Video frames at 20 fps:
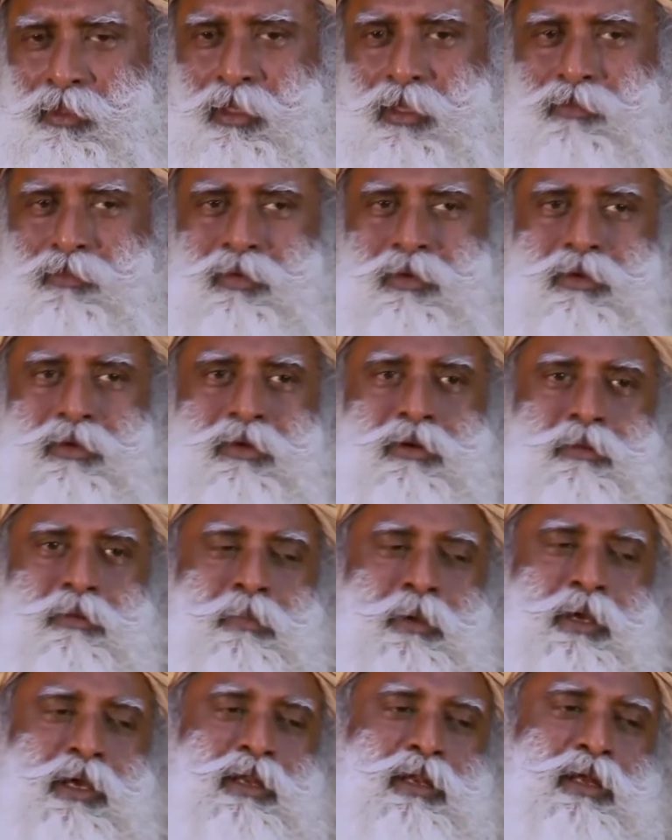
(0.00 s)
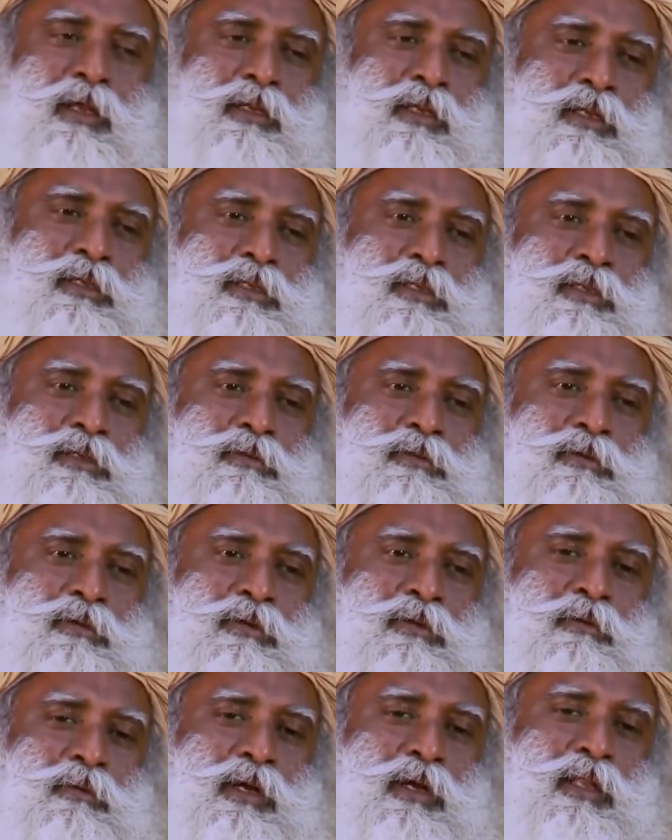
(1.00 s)
If you don't pay any attention, you
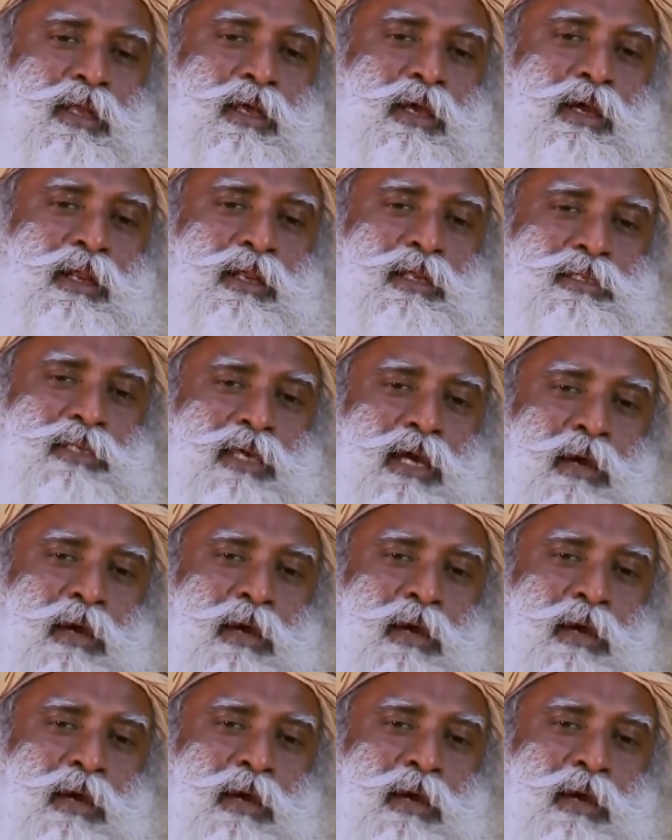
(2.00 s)
don't know what the hell is